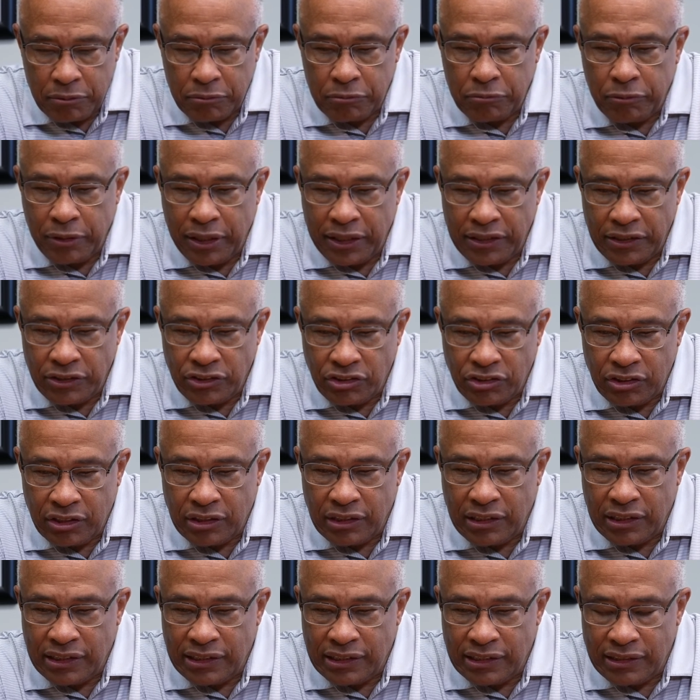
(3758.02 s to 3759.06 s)
raised
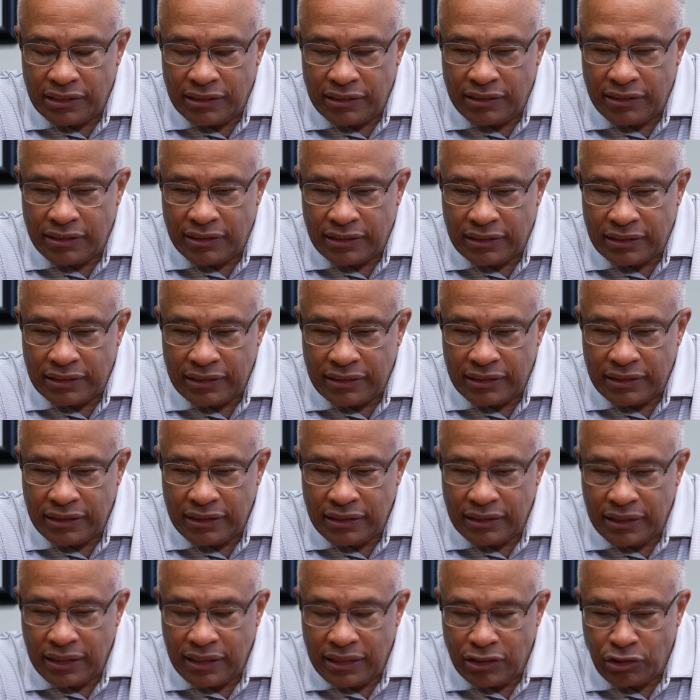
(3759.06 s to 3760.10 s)
in the
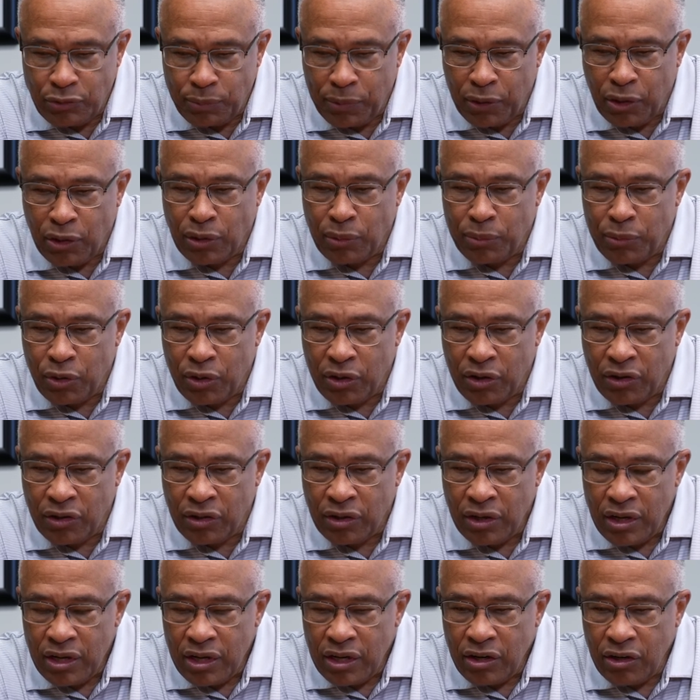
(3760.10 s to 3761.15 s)
East
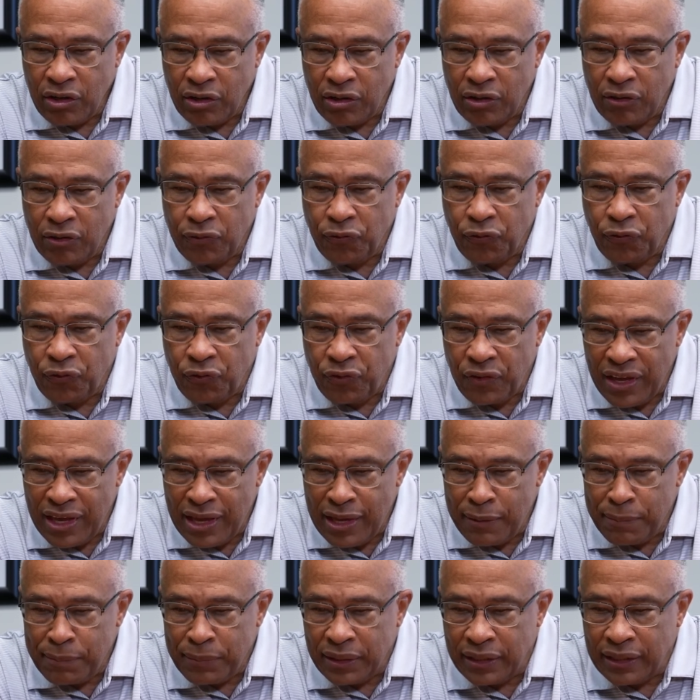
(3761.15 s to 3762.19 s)
Baltimore. Her
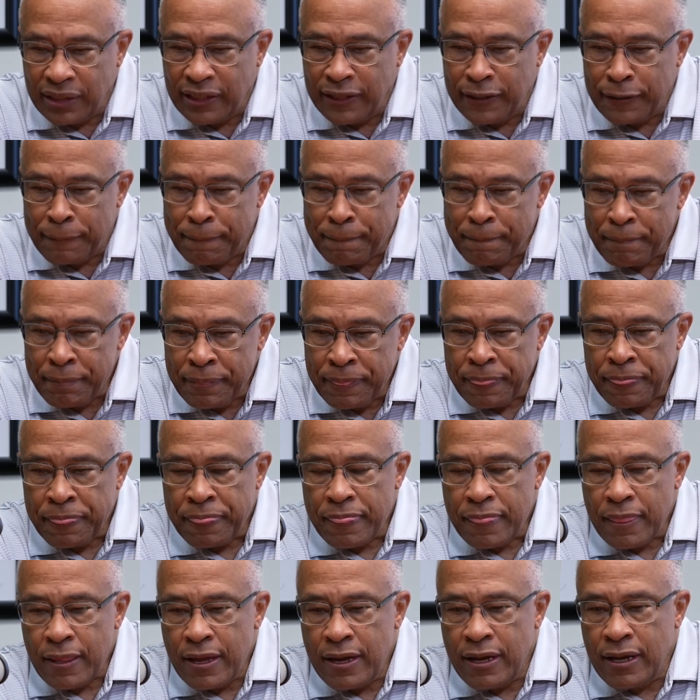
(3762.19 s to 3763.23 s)
family
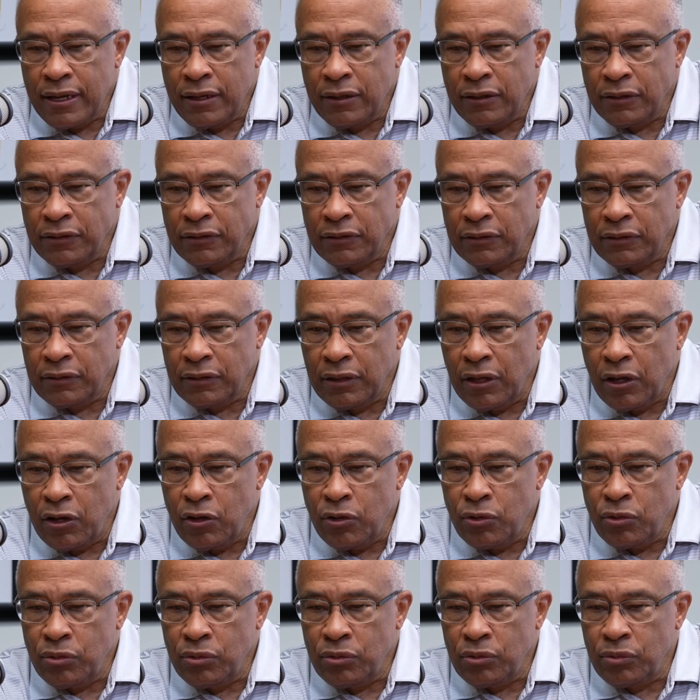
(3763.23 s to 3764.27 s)

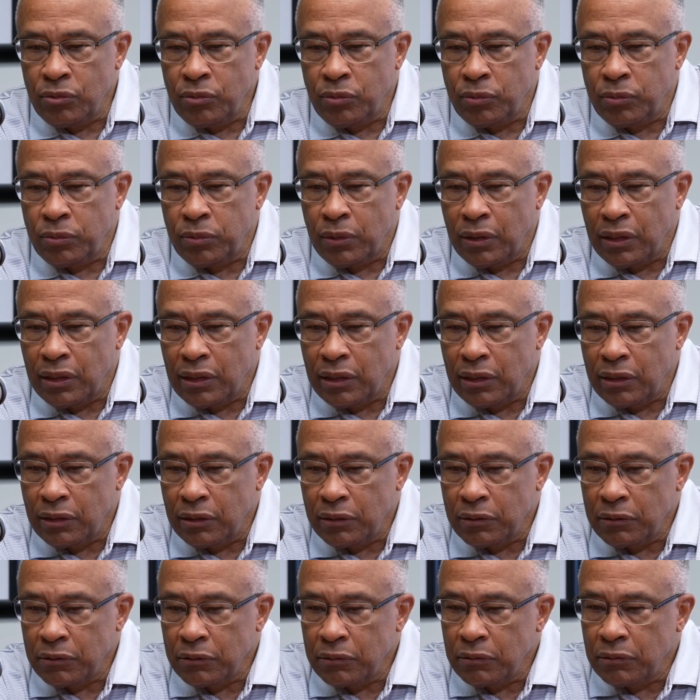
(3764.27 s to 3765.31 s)
owned
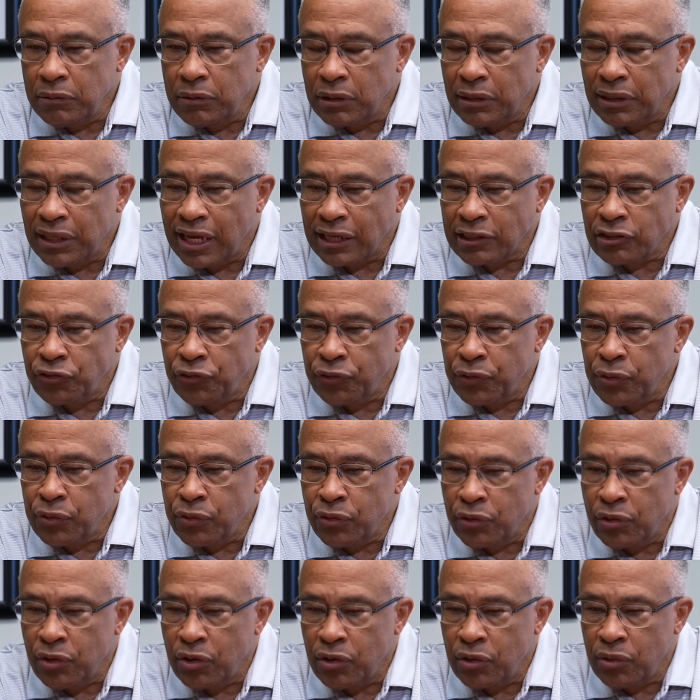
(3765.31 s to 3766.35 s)
the Locke's
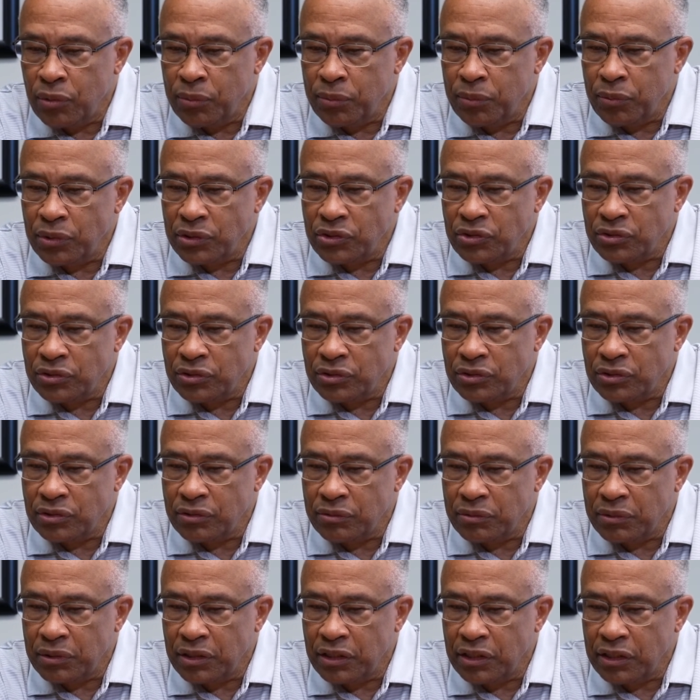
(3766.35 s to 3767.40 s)
Funeral Home, which was
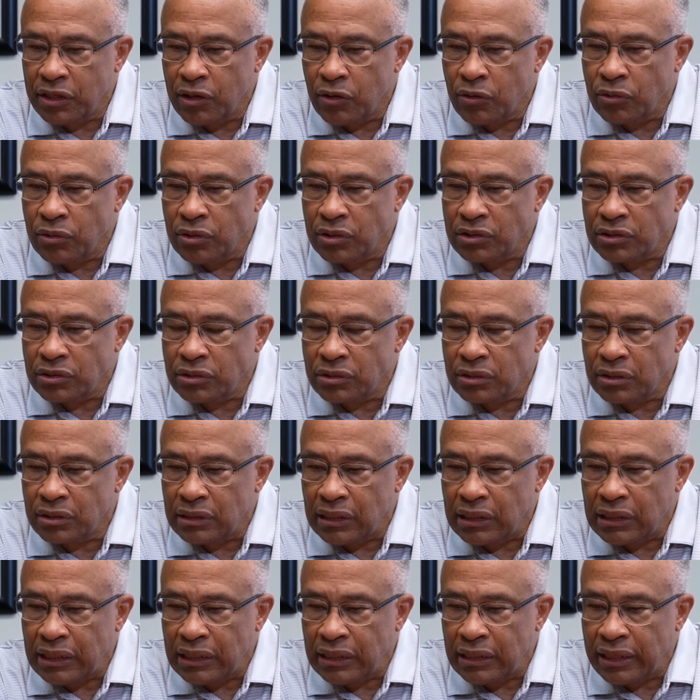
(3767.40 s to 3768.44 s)
one of the oldest
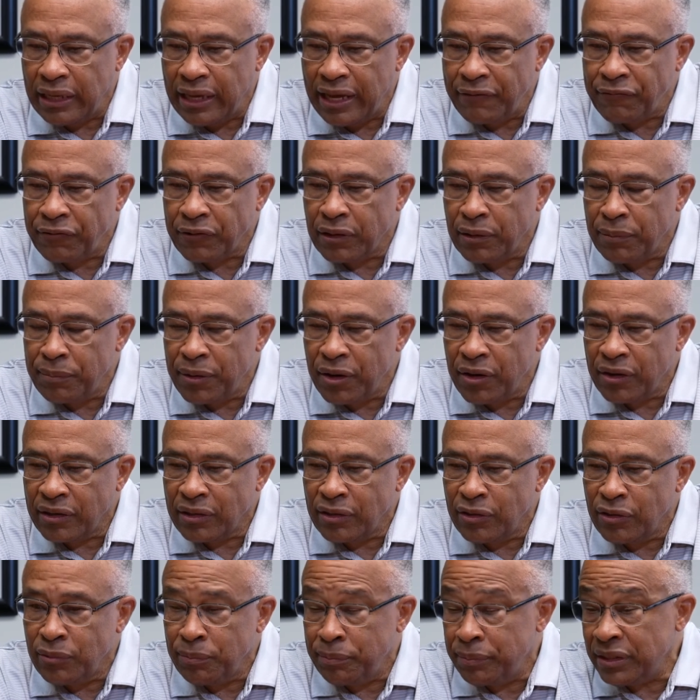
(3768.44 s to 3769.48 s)
African
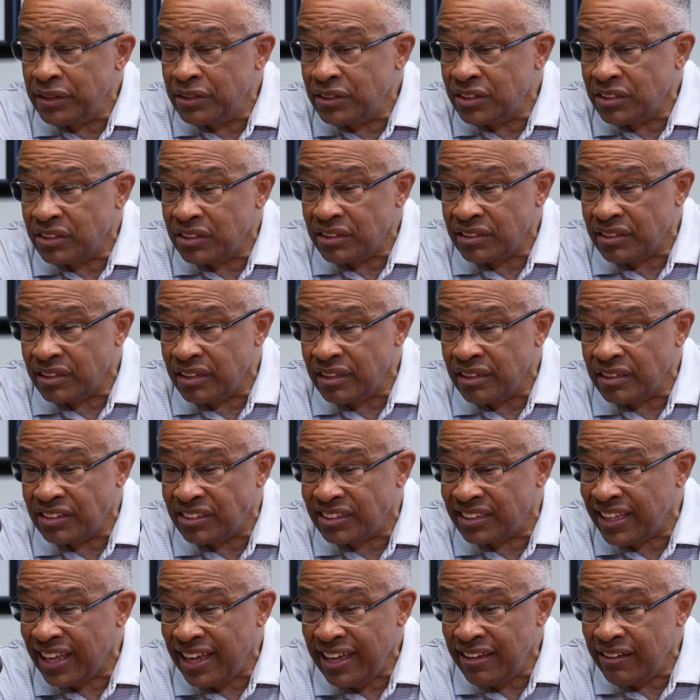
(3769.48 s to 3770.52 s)
American owned businesses in the
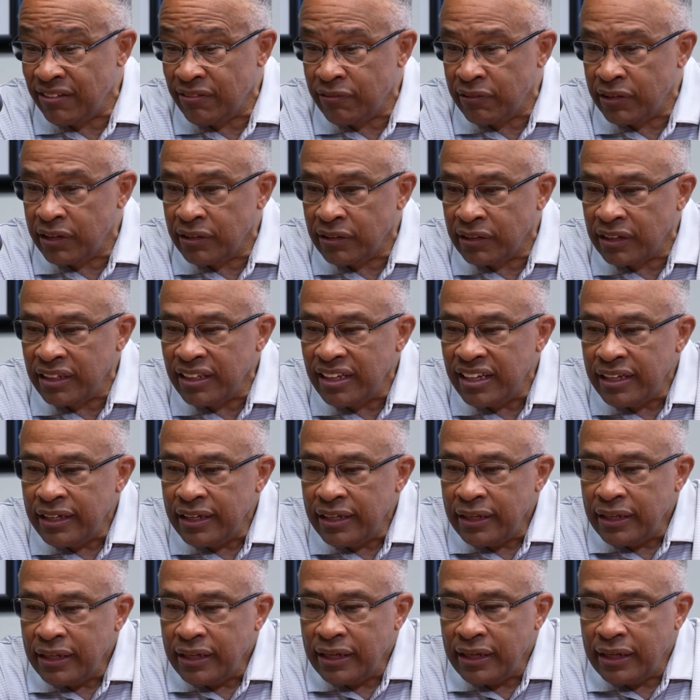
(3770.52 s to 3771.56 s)
state, really.
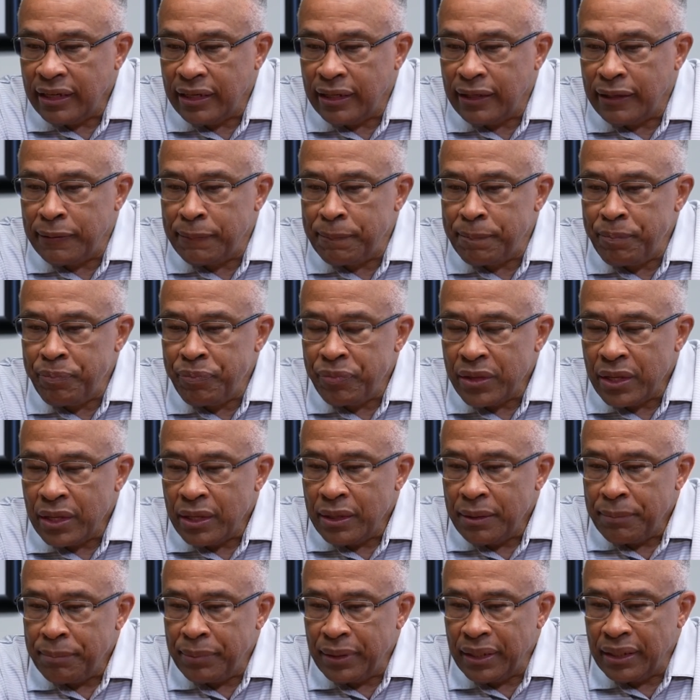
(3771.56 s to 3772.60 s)

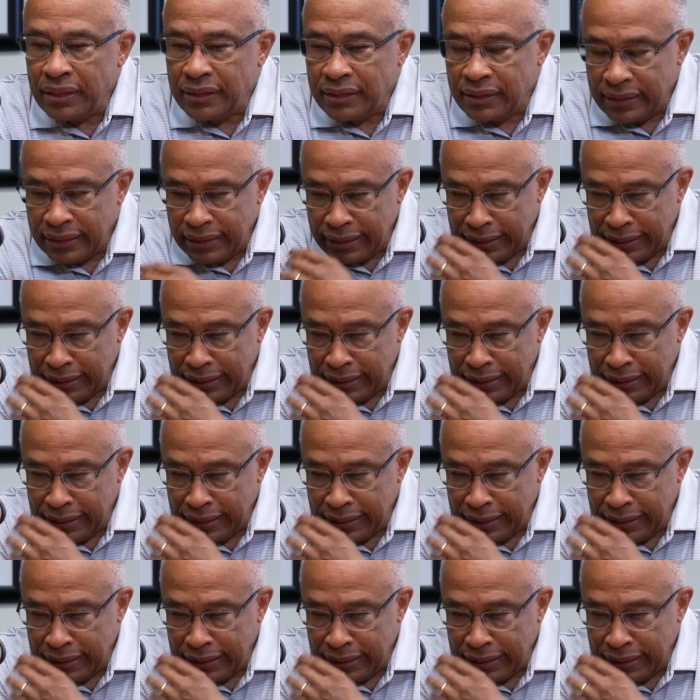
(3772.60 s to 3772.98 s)
But